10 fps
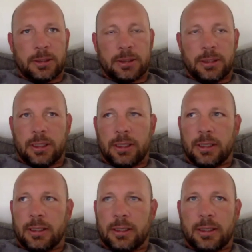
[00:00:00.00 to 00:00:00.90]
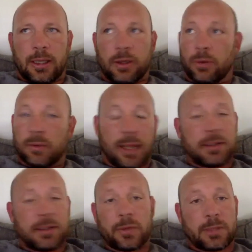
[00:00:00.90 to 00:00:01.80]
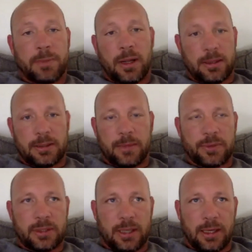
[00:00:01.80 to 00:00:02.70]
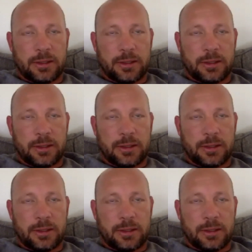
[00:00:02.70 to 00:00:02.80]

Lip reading: uh, I don't like the response that I'm seeing.